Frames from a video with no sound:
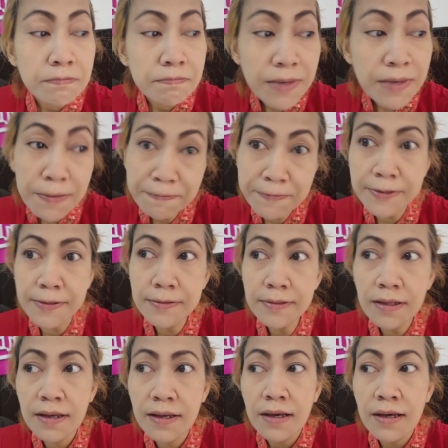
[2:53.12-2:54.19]
people
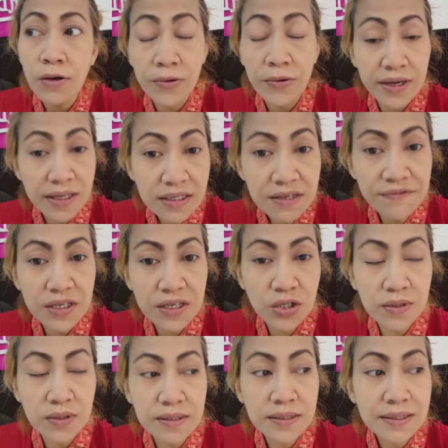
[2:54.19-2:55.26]
or
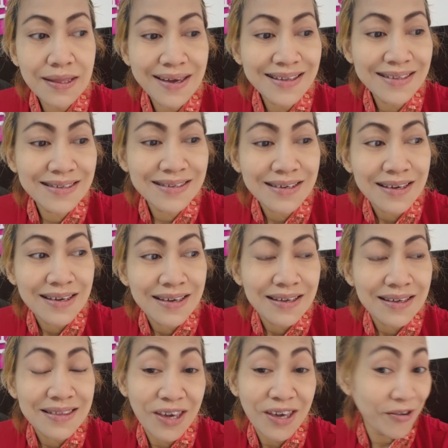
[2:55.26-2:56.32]
individuals that
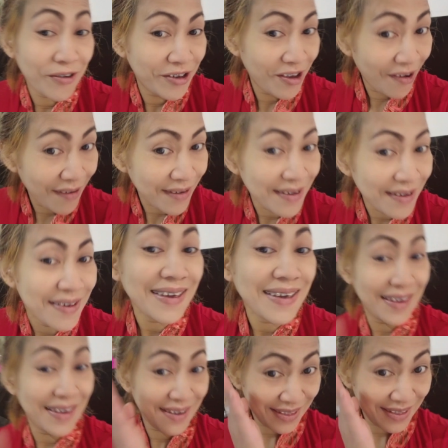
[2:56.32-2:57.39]
they are young
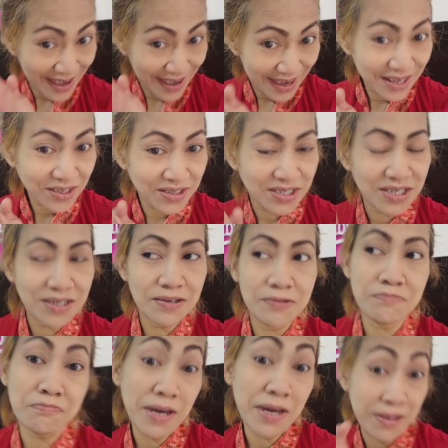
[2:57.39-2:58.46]
at age
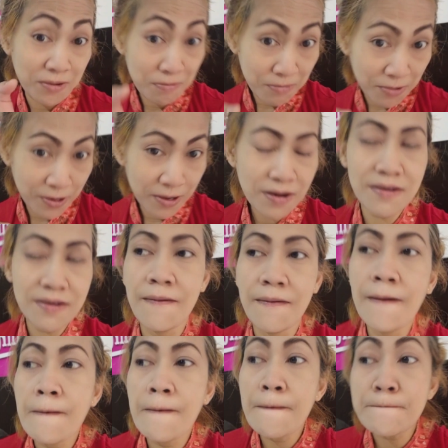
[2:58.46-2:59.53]
by number,
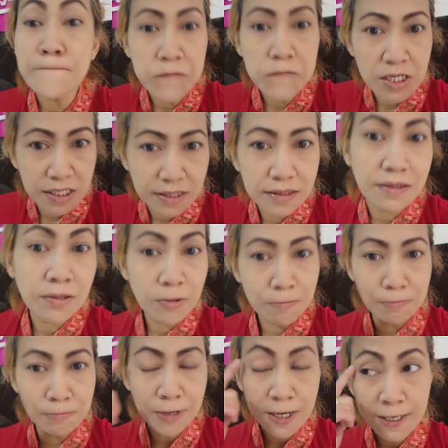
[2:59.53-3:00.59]
but their
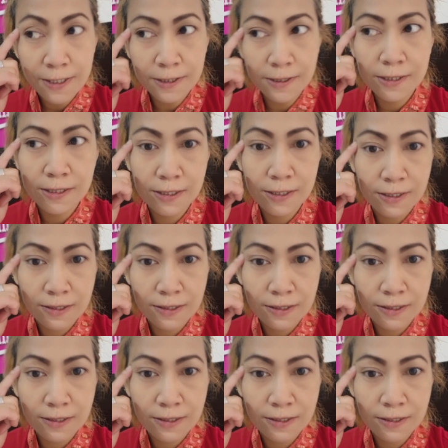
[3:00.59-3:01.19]
mind